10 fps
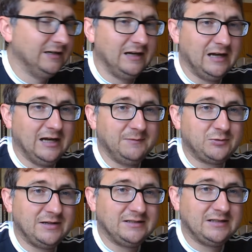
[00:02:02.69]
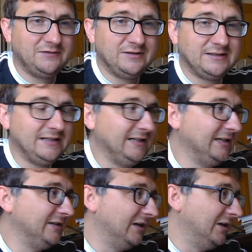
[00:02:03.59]
in
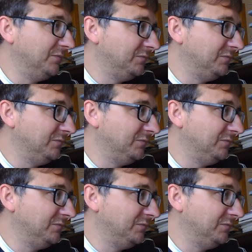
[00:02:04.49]
2017.